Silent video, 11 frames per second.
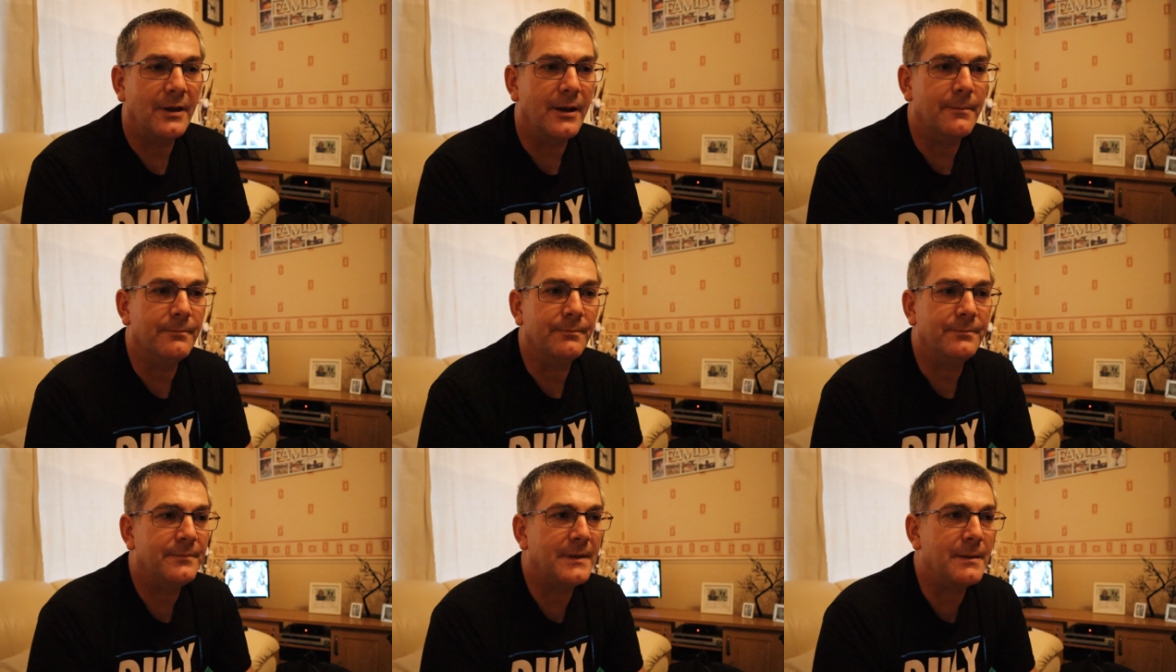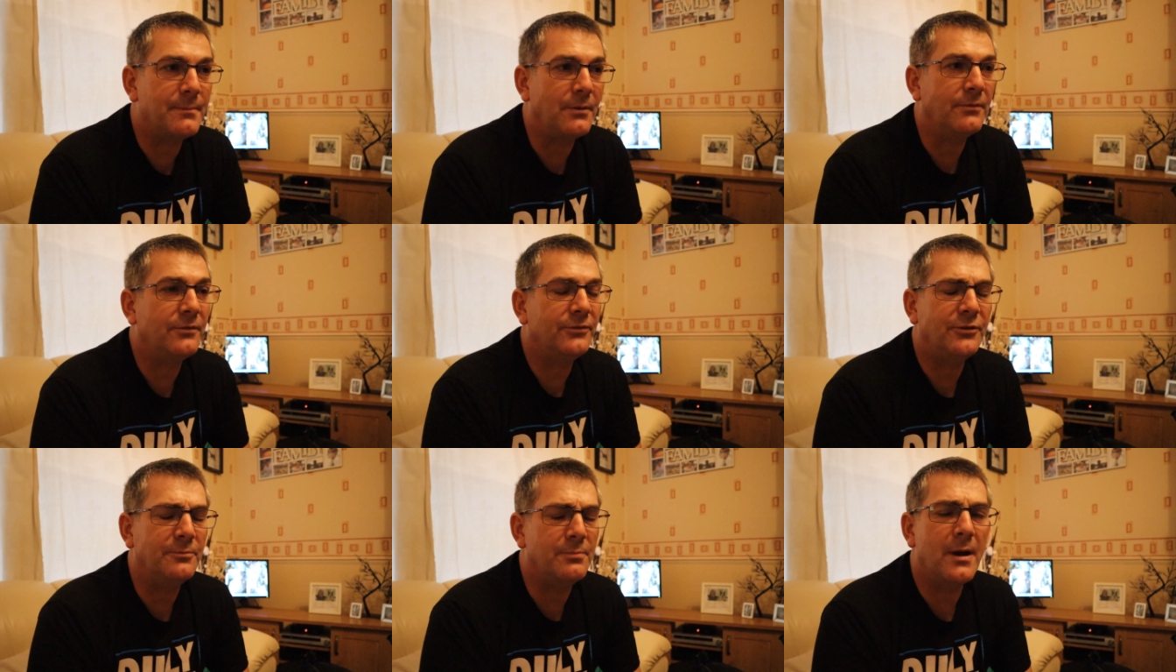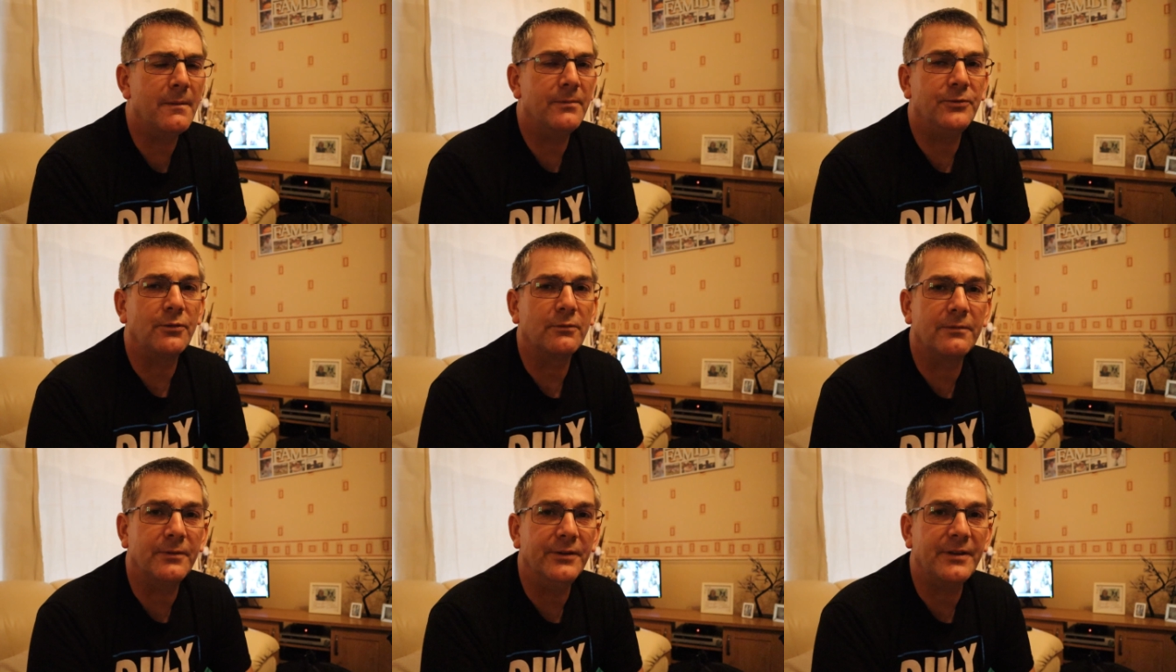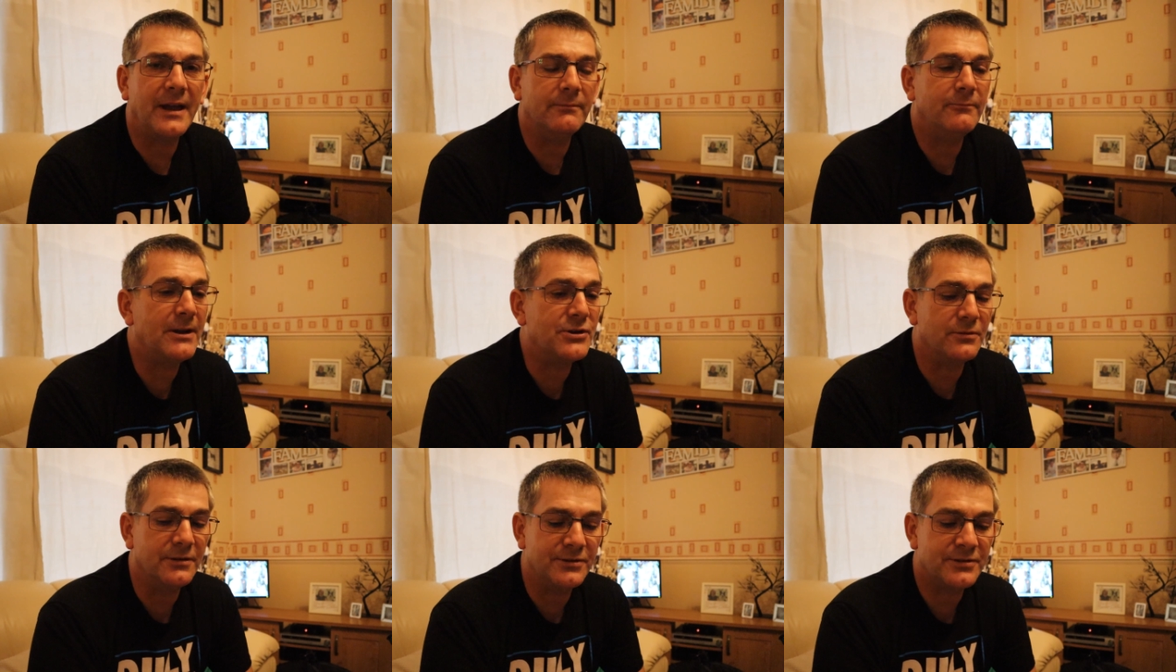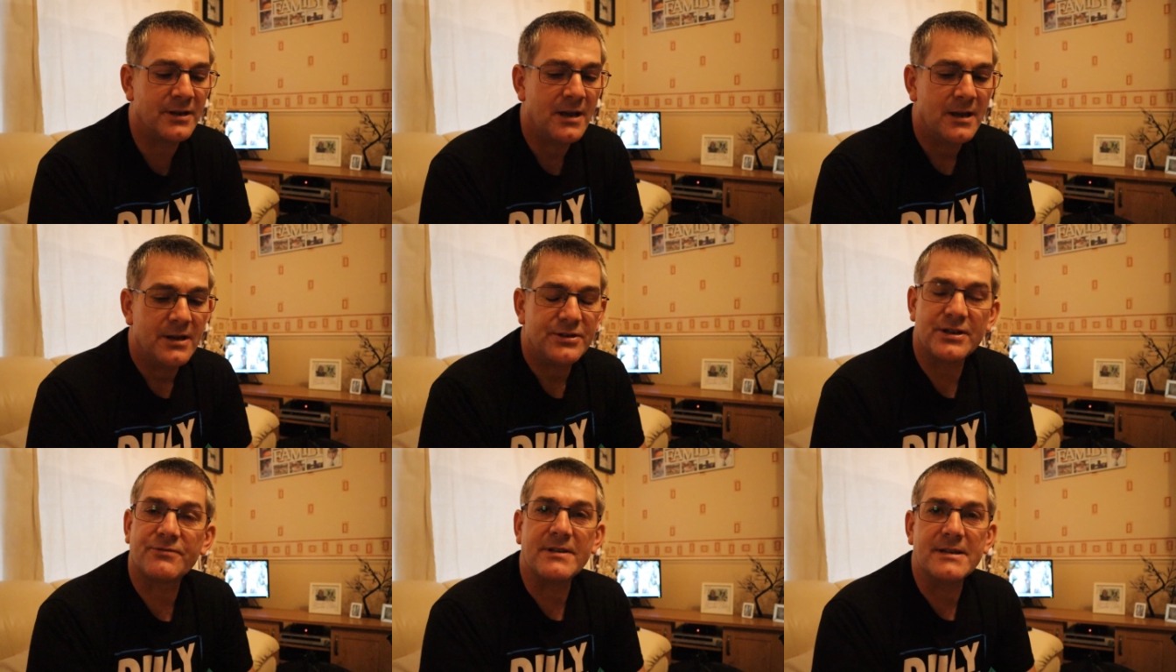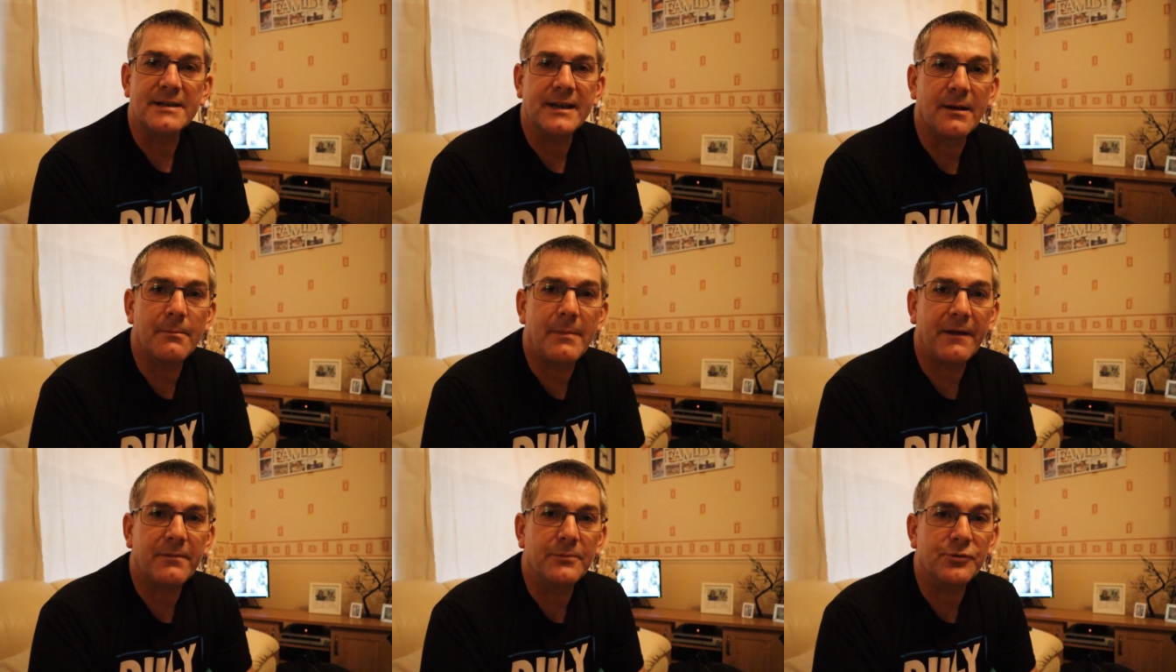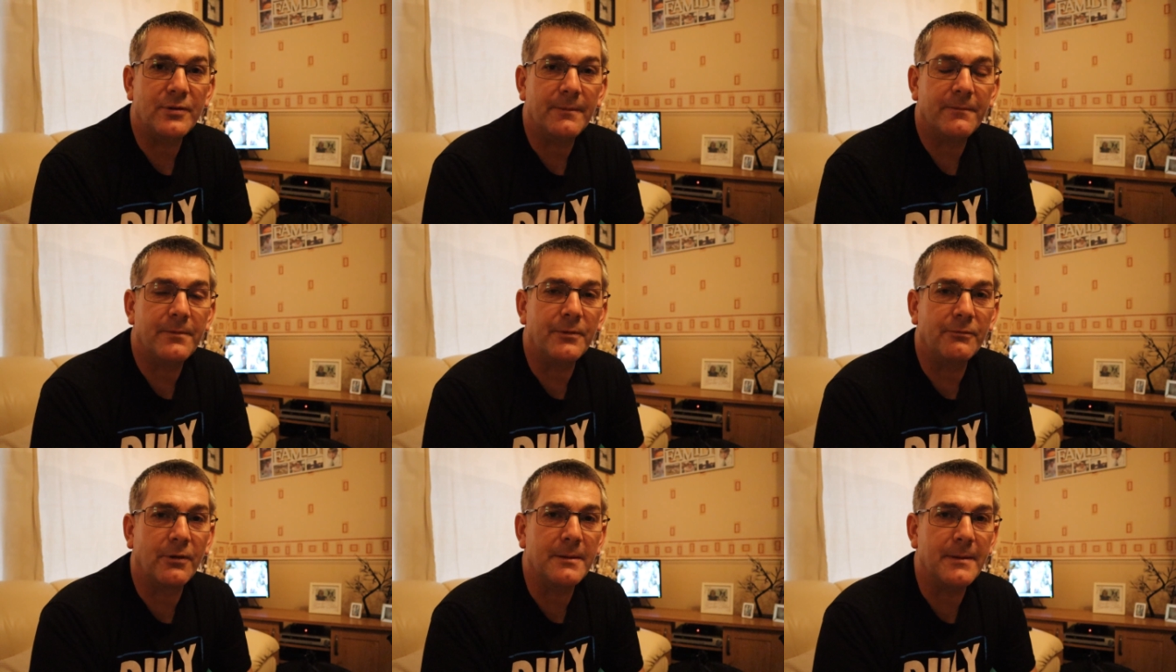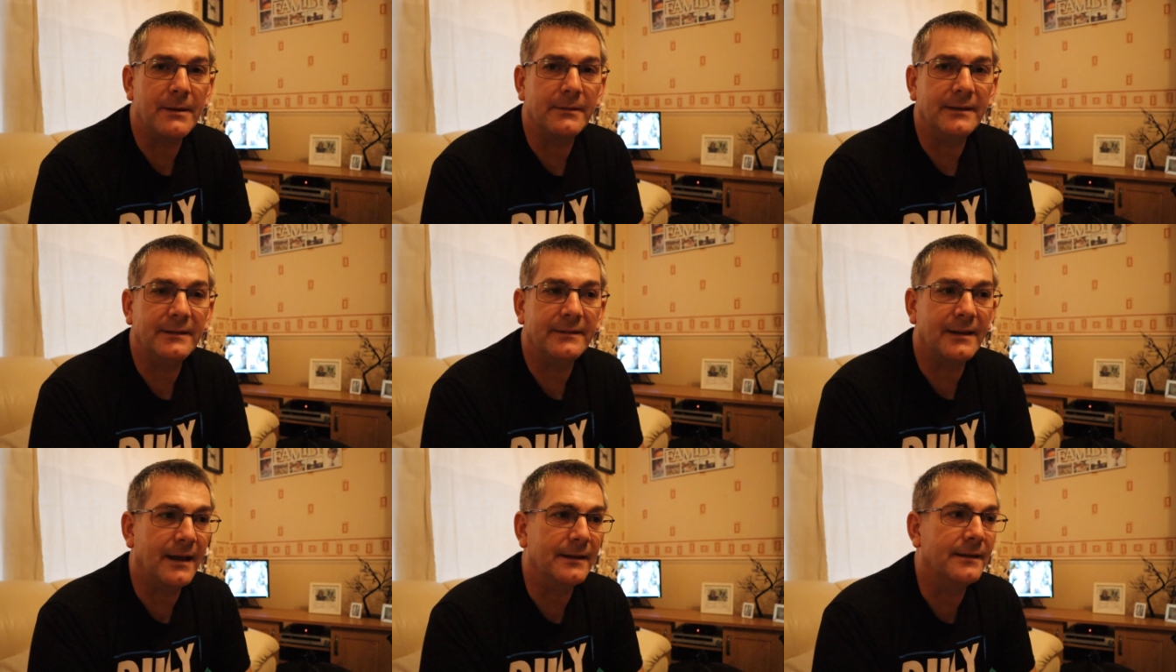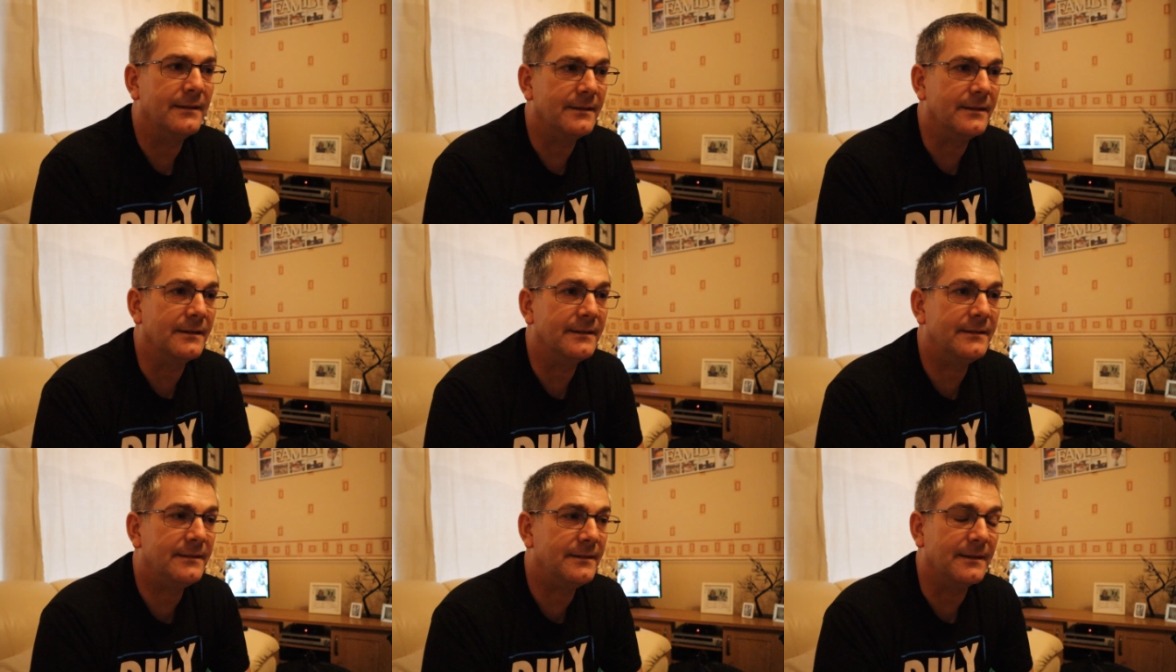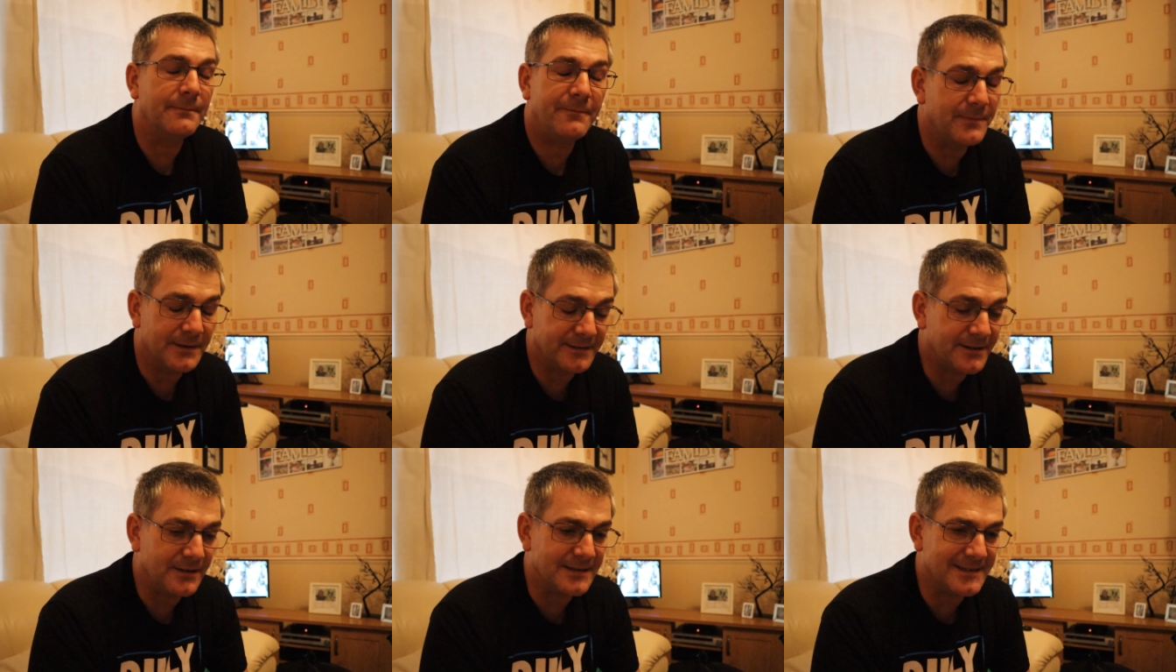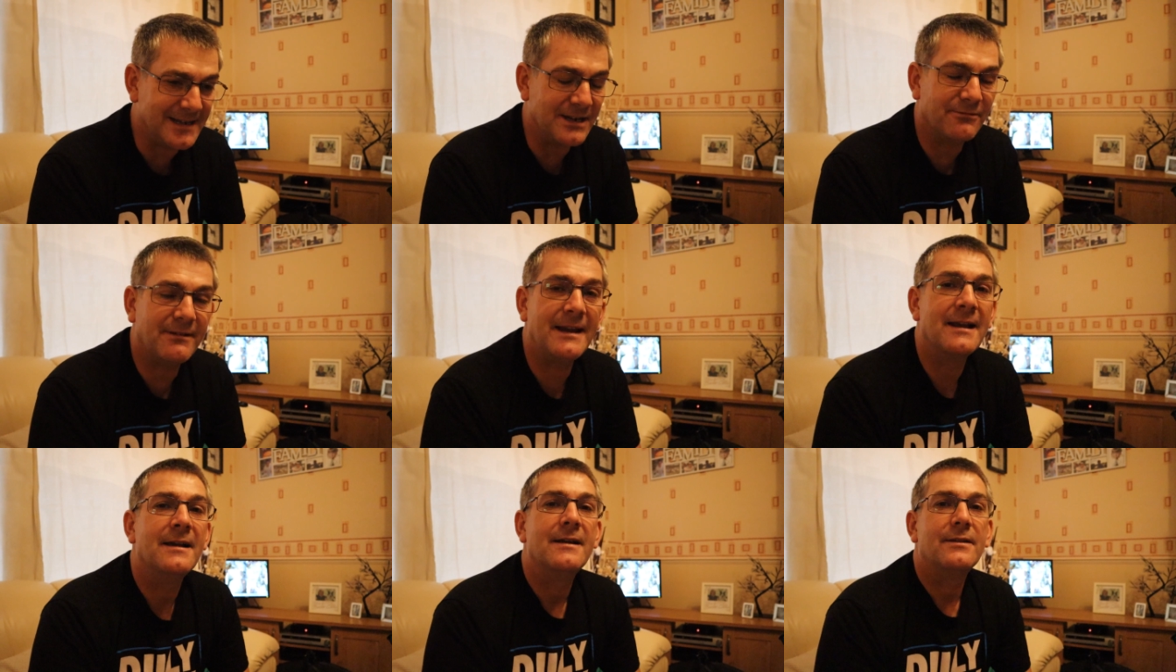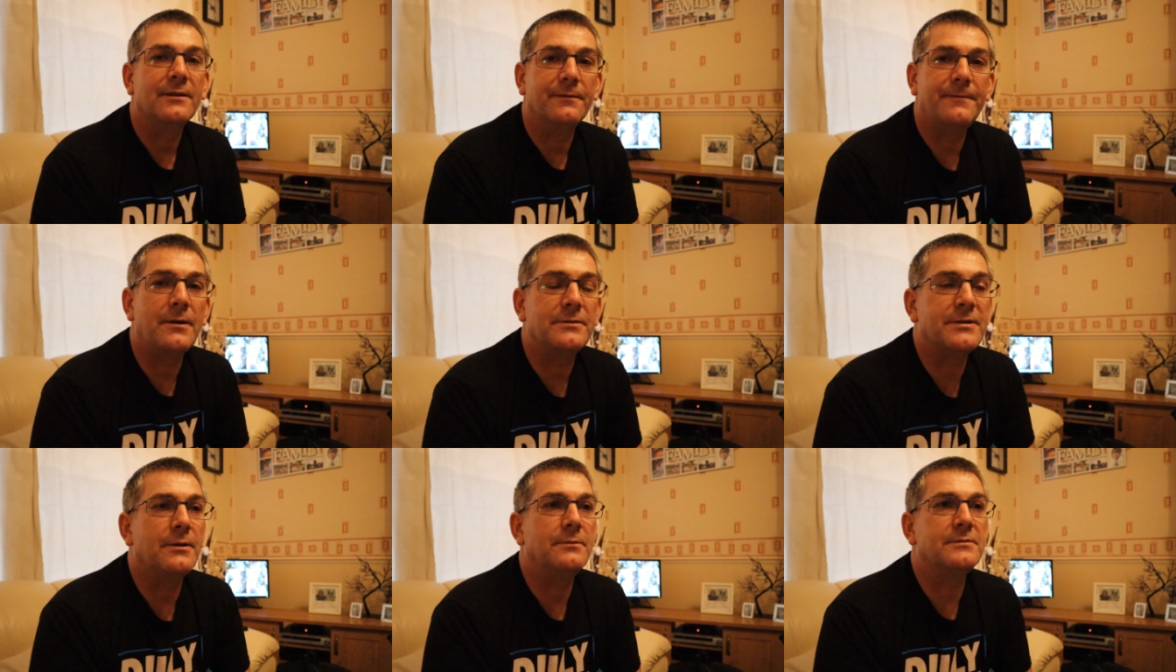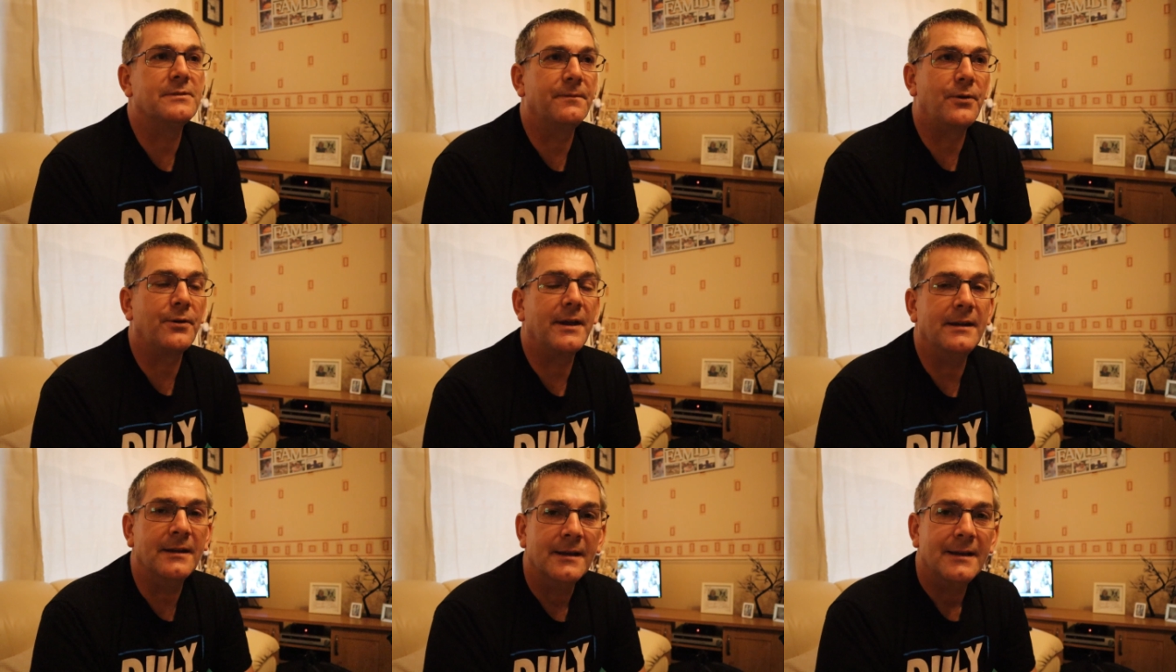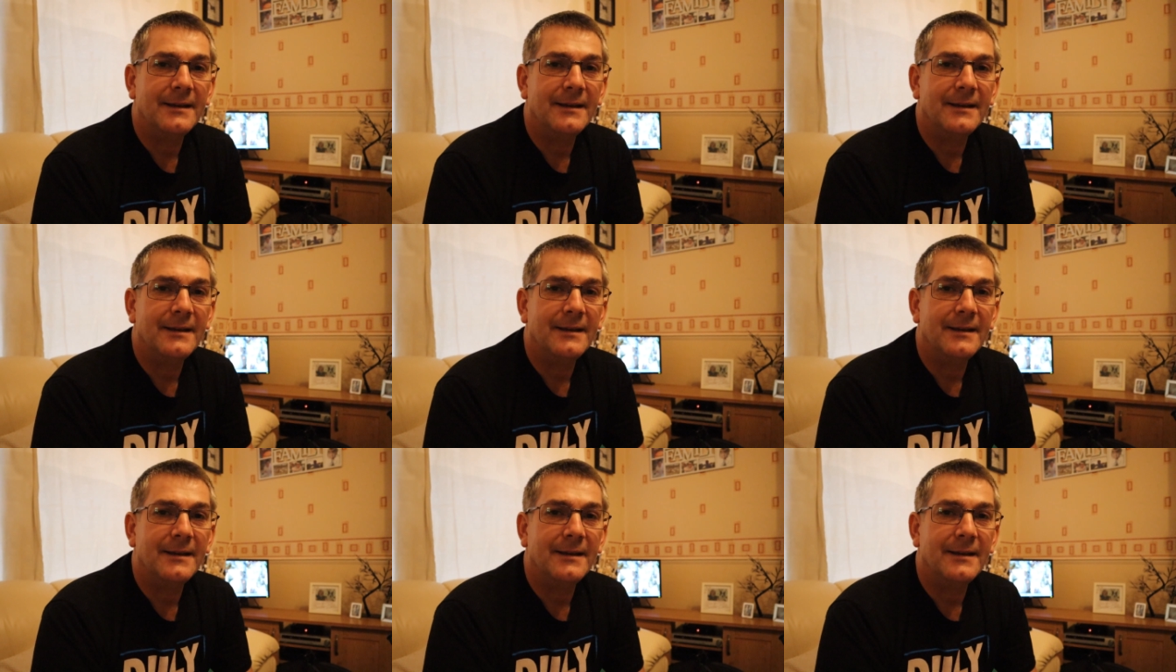They're both superb photographers, and Rachel has just recently come back from a trip from the Rocky Mountains, and the scenery, the photos, the vlogging